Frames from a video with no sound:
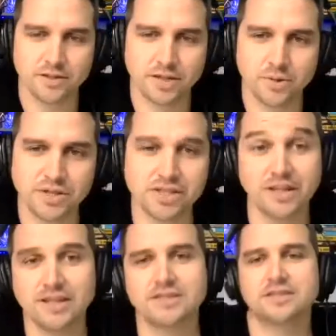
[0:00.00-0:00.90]
the question
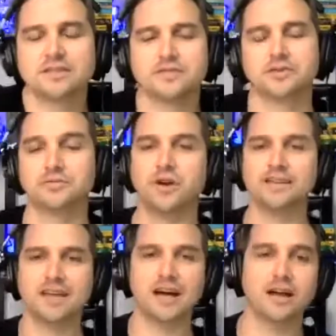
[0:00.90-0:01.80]
is to sort of
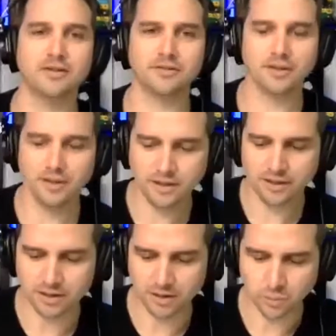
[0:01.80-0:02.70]
write down,
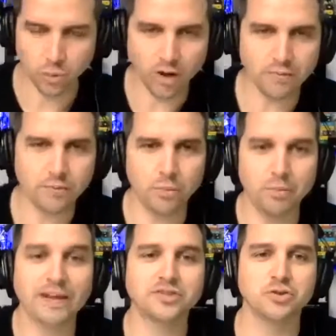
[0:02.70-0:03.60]
what
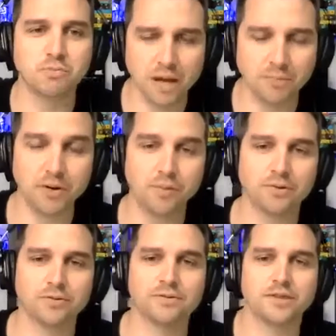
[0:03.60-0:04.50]
makes you
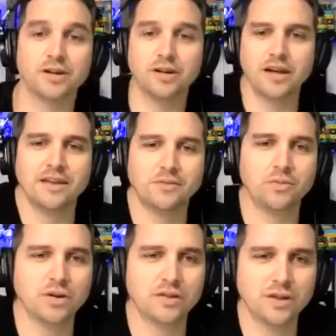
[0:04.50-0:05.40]
memorable, and
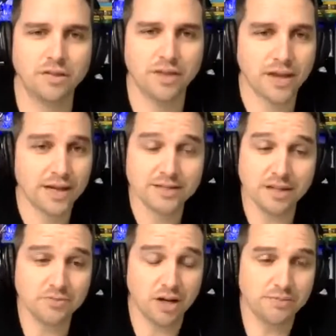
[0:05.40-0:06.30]
what,
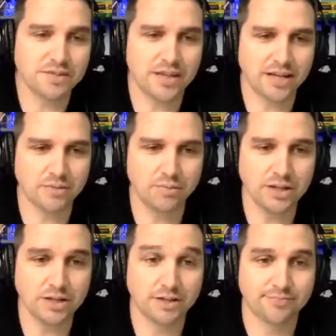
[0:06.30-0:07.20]
sometimes that can
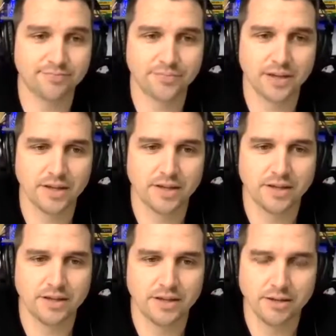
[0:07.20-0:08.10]
be,
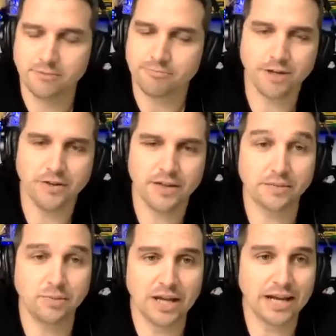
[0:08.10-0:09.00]
that
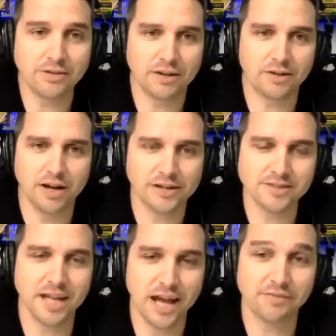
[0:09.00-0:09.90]
can be anything, right? It
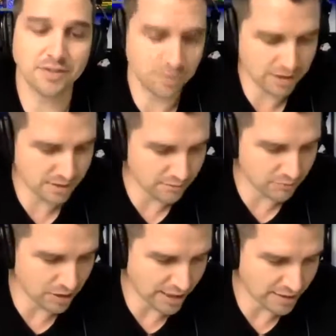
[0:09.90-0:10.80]
doesn't have to be
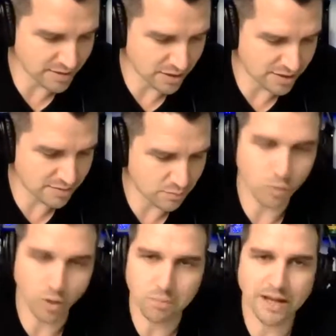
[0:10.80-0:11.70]
related to
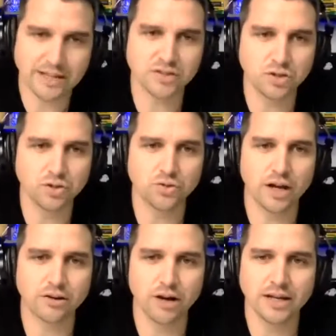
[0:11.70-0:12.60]
what makes you a
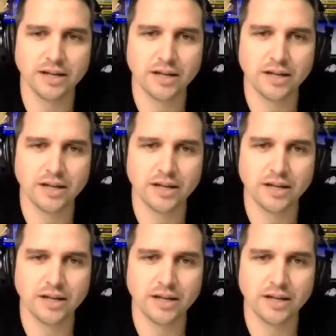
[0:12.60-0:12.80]
great